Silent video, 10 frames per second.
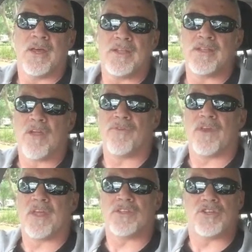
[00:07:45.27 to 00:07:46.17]
And don't
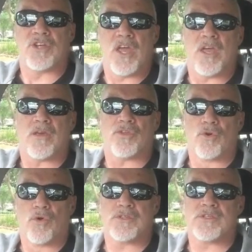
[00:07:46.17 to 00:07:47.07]
forget to share
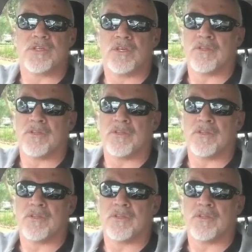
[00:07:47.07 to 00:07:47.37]
thoughts.